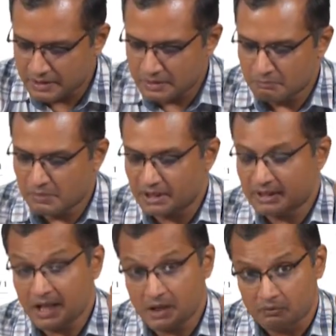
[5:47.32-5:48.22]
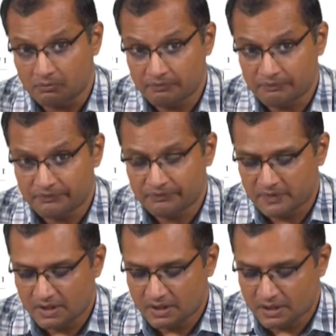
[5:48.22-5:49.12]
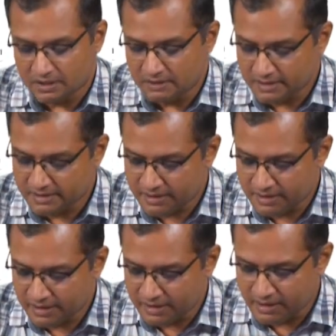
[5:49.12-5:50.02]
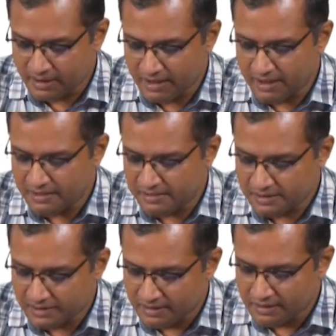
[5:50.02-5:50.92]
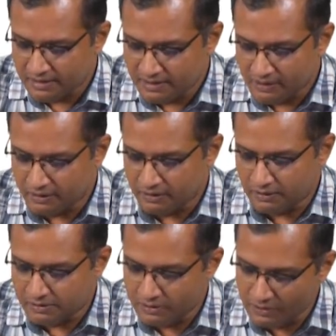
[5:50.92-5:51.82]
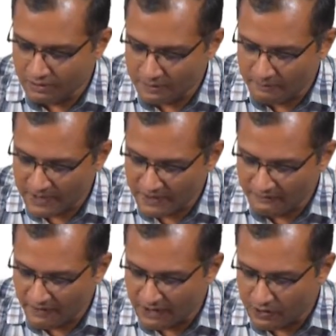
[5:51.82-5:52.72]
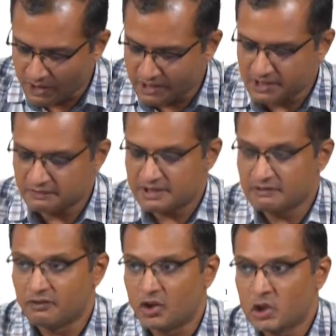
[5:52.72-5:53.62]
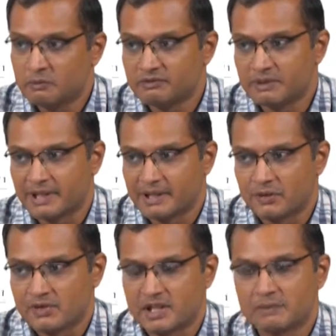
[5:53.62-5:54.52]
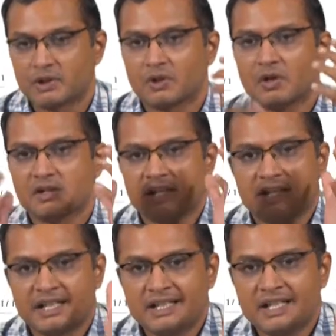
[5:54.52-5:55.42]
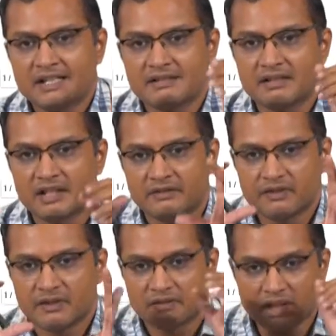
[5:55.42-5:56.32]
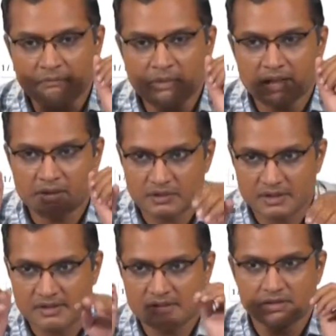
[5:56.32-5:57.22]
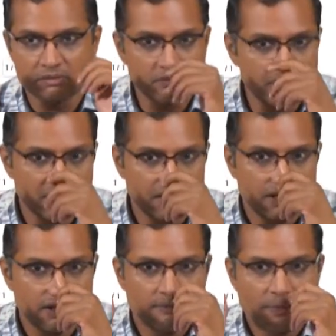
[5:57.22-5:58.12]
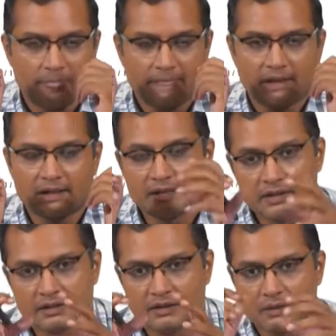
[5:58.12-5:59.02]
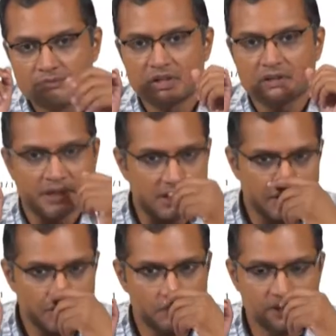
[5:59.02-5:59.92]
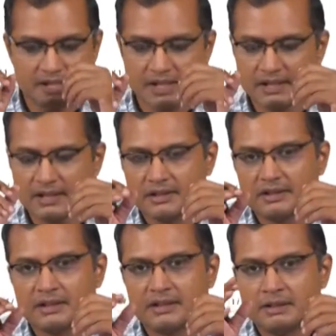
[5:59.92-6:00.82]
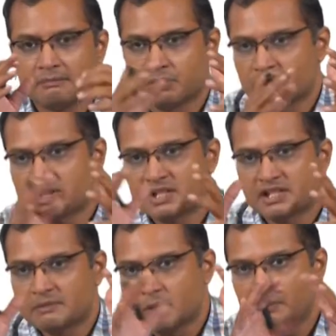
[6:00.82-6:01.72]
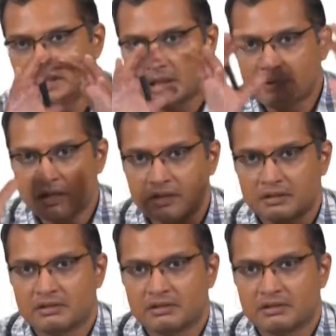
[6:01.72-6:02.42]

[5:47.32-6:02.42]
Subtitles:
but now this is also specified together with the volume of the microstate, because at any instant if you come back to the system and observe it, you will see that positions and momentum are,